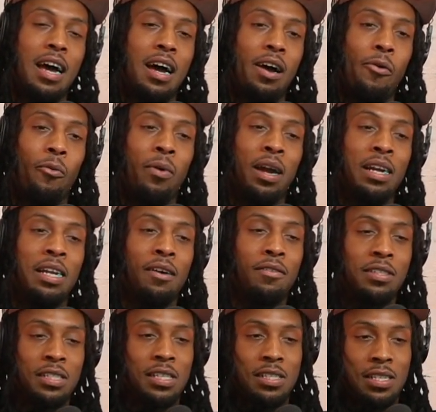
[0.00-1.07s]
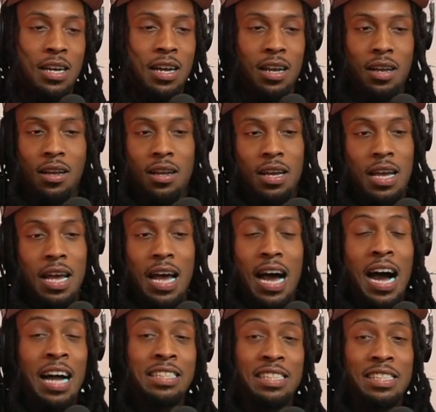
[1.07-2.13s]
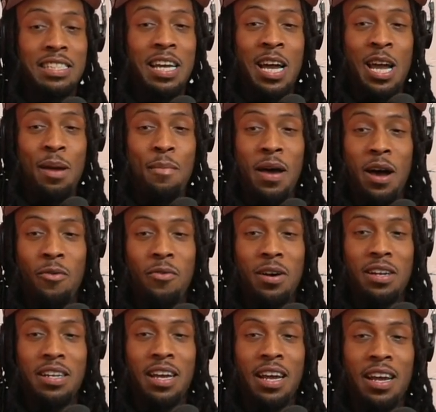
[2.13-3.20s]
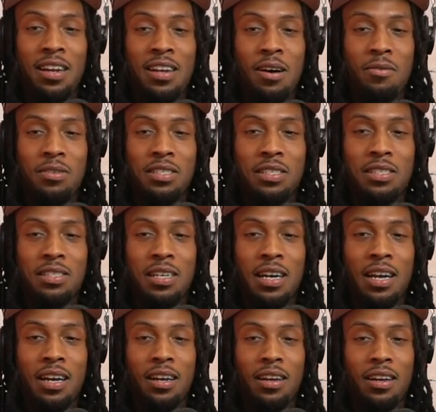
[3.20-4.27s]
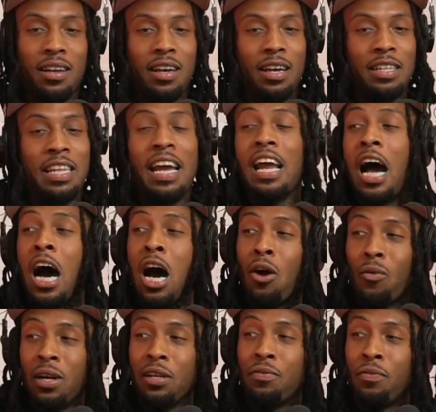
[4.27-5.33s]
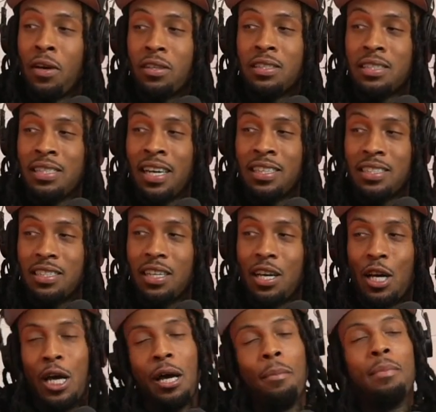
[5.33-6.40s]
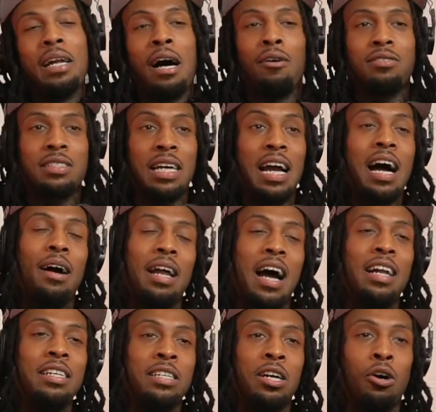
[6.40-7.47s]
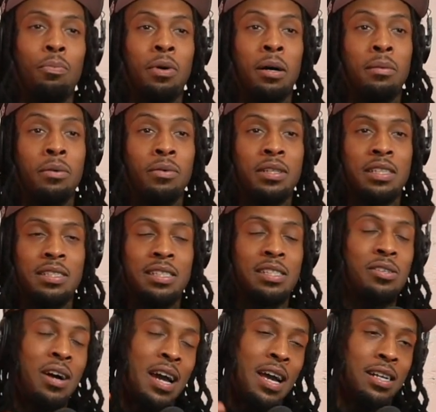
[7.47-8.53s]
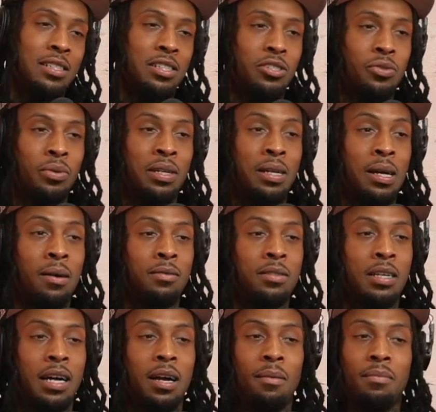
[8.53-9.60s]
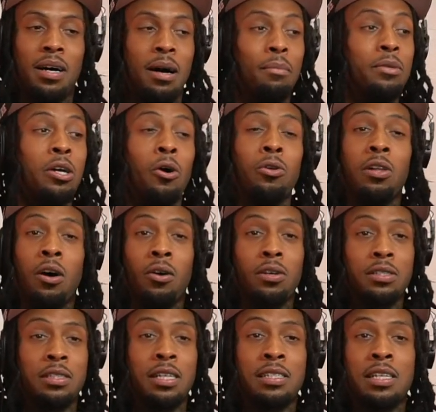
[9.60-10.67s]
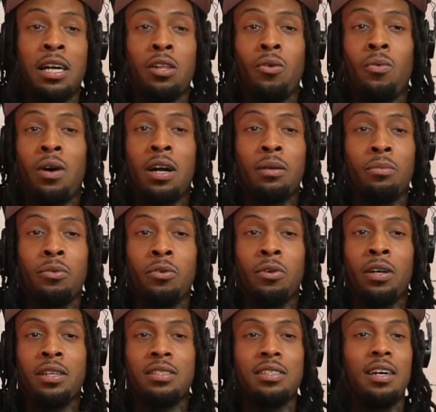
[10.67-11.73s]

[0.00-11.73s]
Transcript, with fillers: we ain't never just like I just came out one day and I was just like, they already felt the tension, but I was like, I, I need to go public with this shit. So I had just tweeted, I was like, I'm I'm no longer Seshollowaterboyz.